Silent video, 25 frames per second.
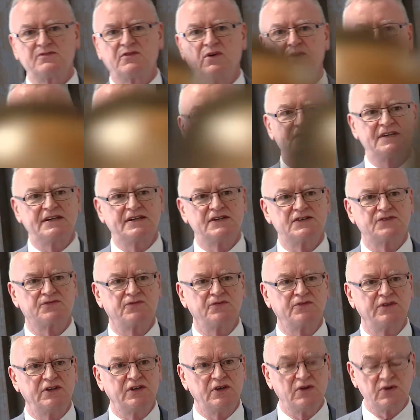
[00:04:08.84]
volunteers
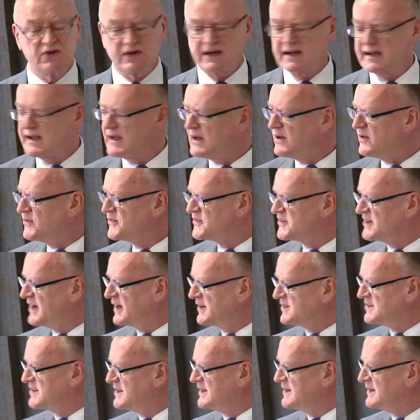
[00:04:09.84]
from the UK health
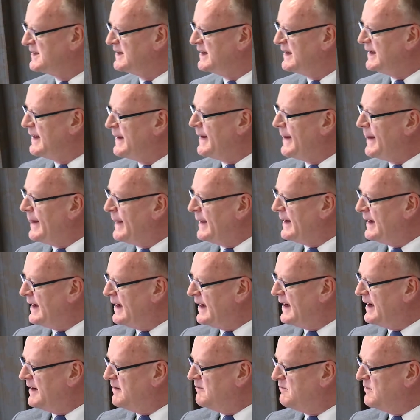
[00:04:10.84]
sector.
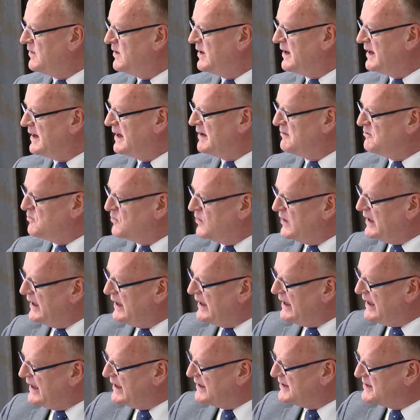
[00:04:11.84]

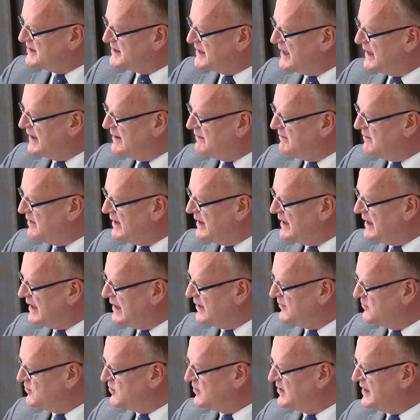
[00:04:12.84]
We had
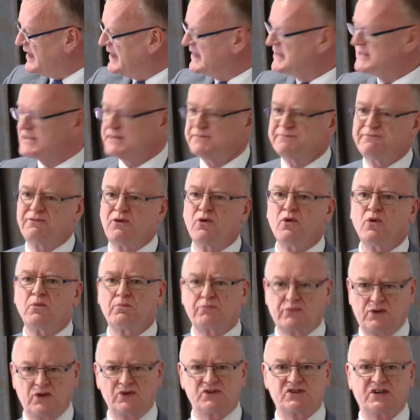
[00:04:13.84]
184
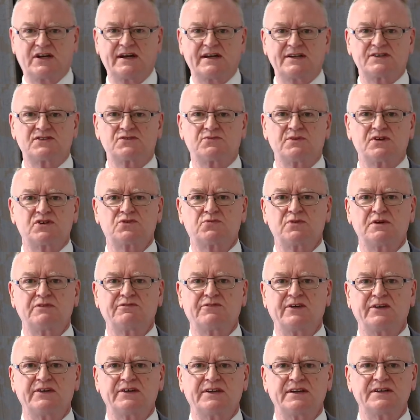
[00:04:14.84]
projects which we
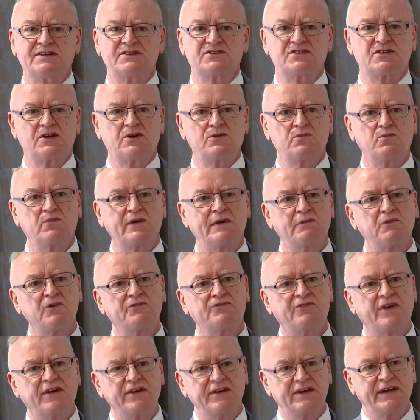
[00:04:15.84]
funded. So we
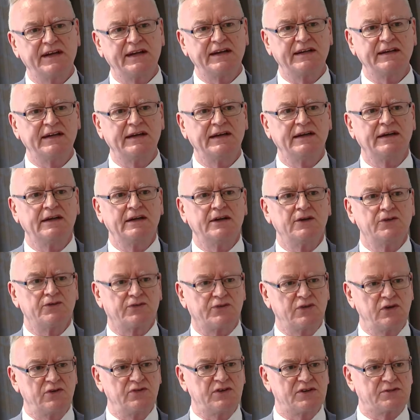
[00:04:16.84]
were funding,
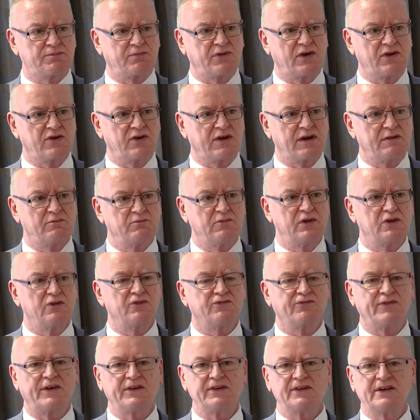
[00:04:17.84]
through this programme, we
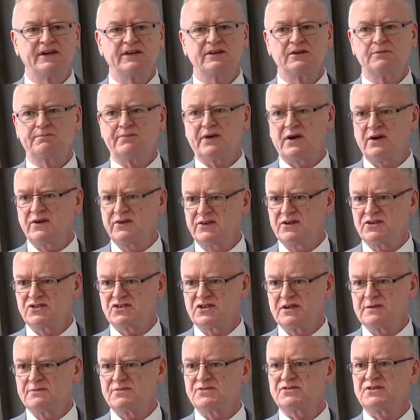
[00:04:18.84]
were funding the
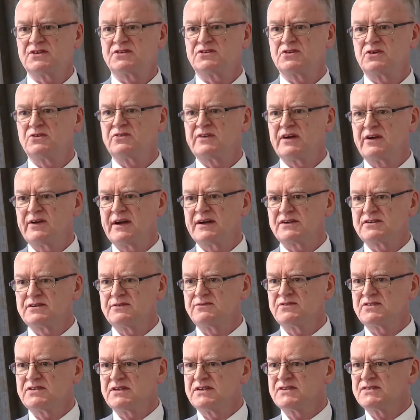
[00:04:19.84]
partnerships to do their
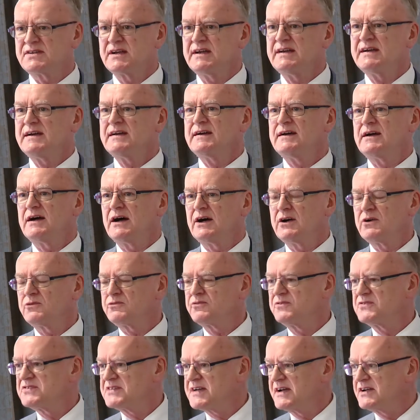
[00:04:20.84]
activities. I
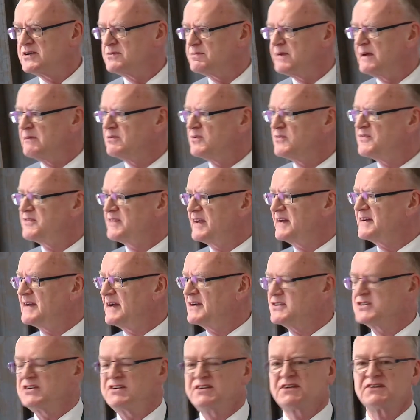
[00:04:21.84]
often say to people, THET
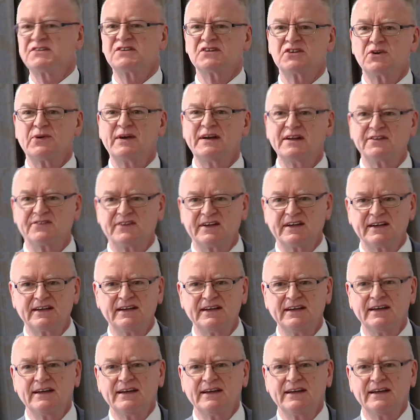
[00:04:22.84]
actually doesn't do anything.